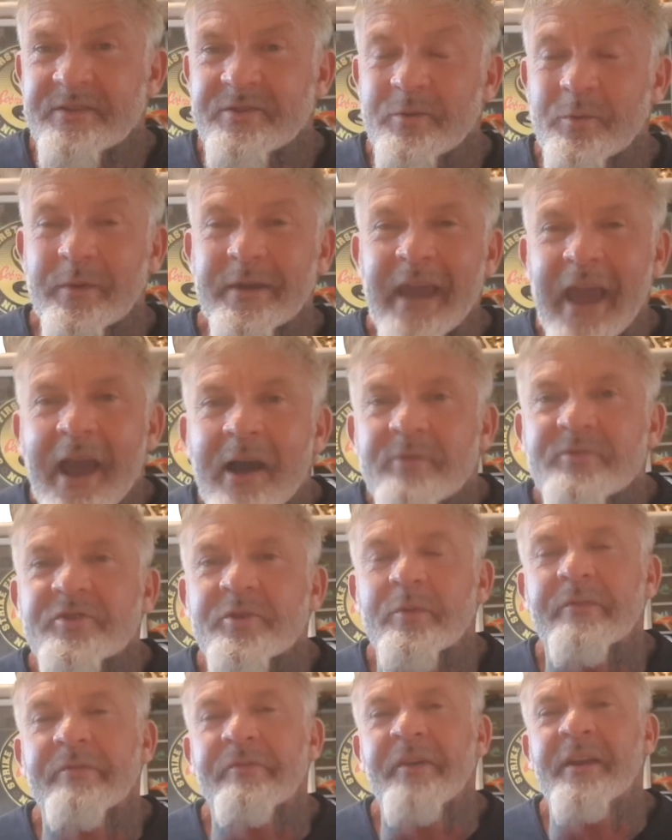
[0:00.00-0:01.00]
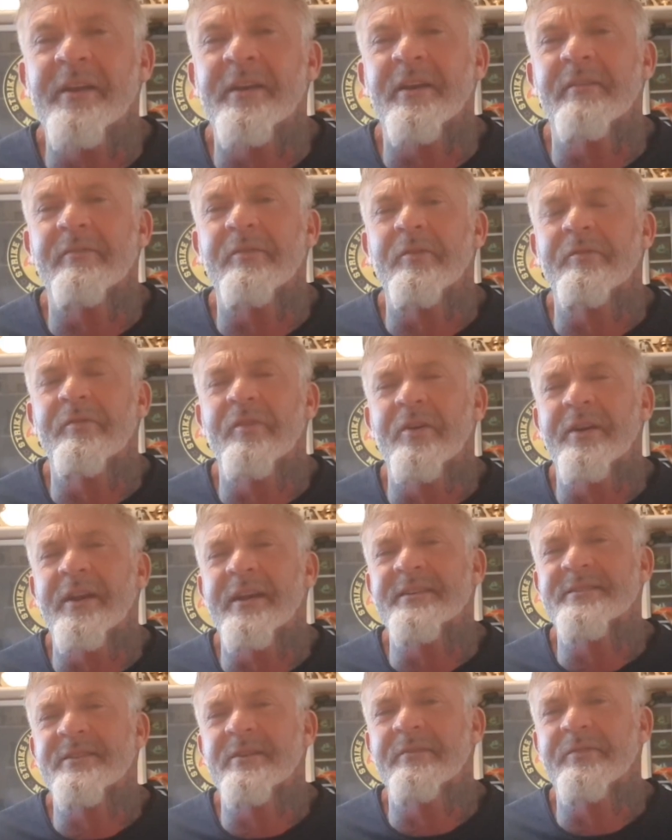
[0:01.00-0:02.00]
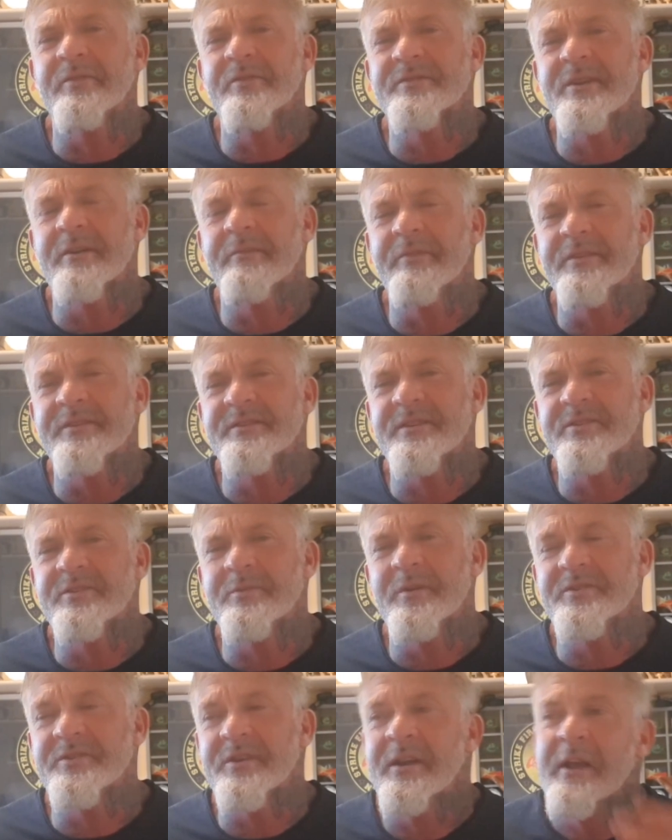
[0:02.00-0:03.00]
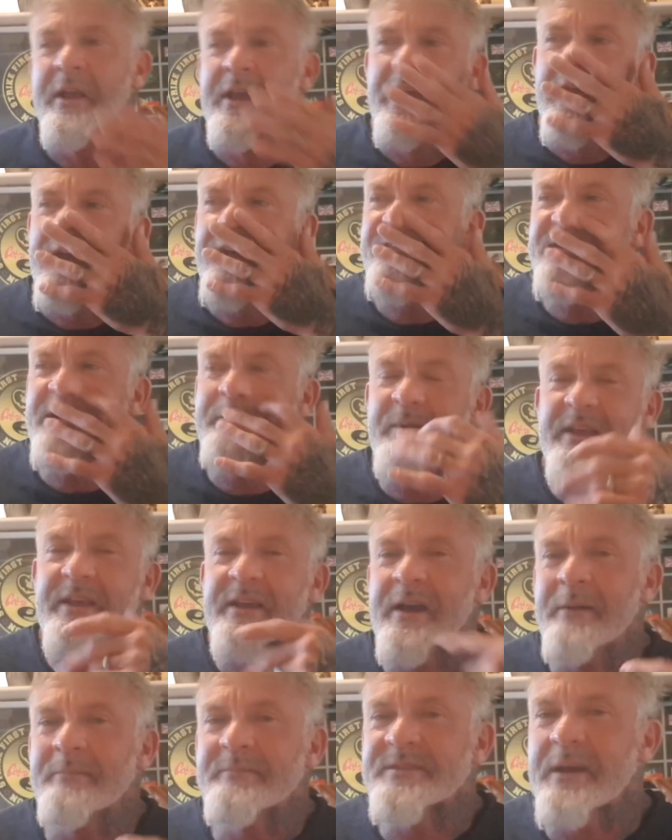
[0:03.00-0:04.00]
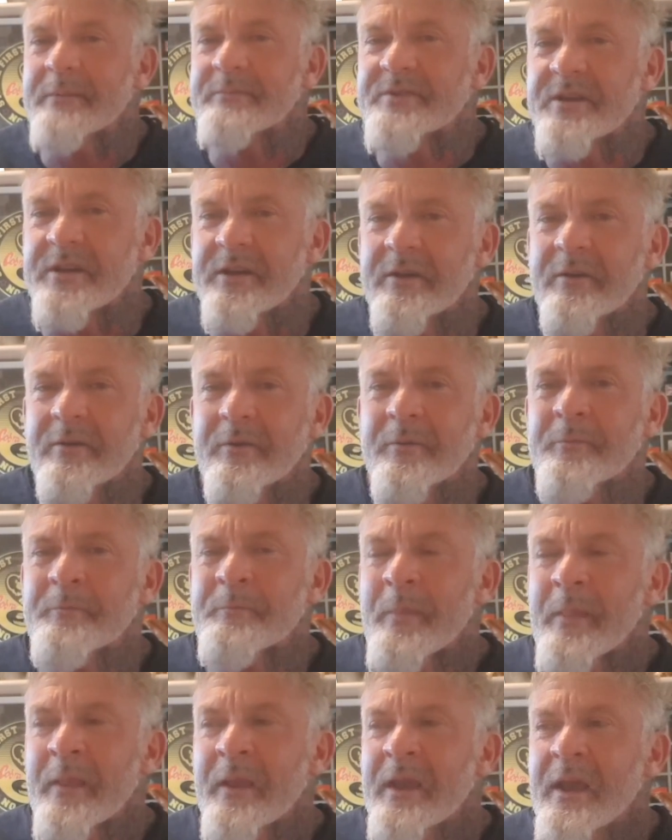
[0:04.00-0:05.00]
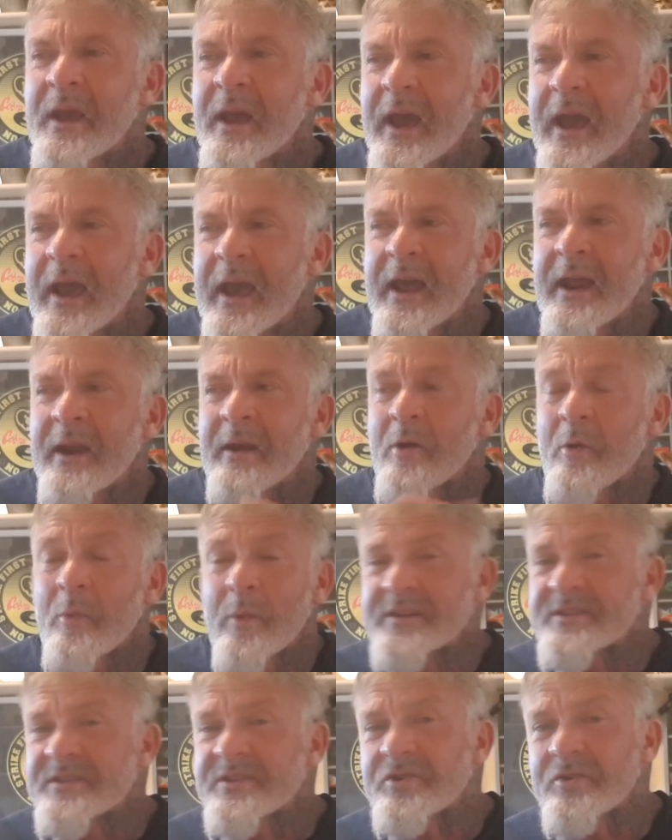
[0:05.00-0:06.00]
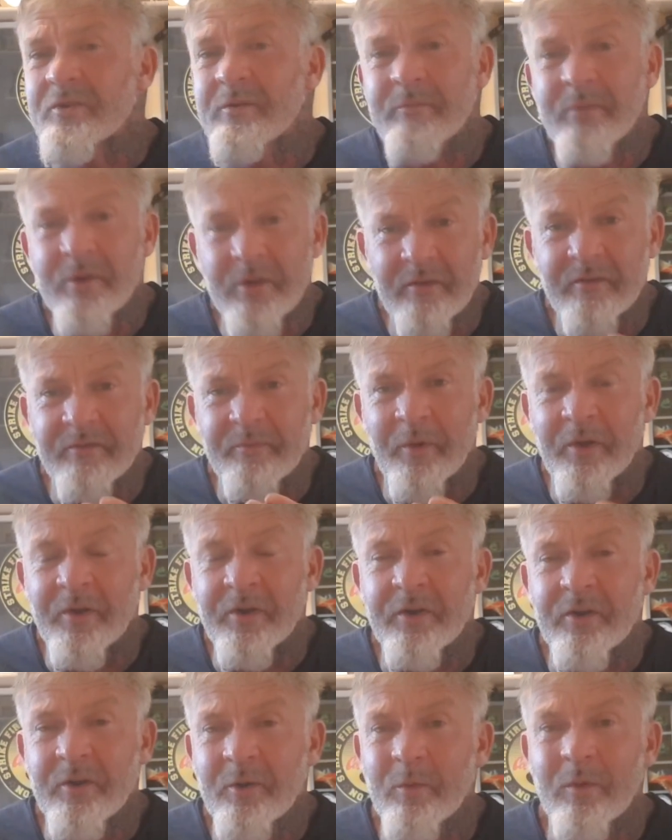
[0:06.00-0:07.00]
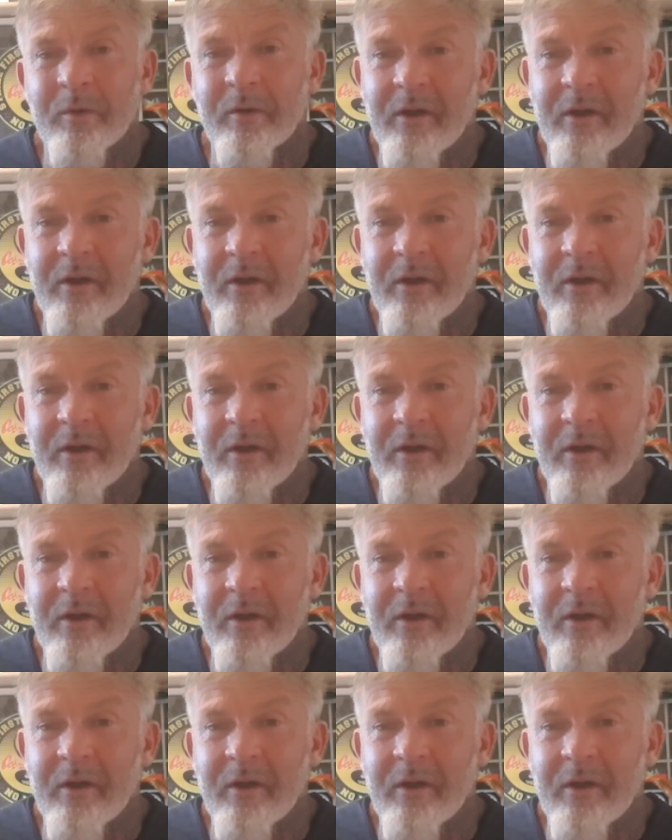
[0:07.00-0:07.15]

to counter offend if you find that yourself in a situation. If somebody comes up to you and arrests your movement, you will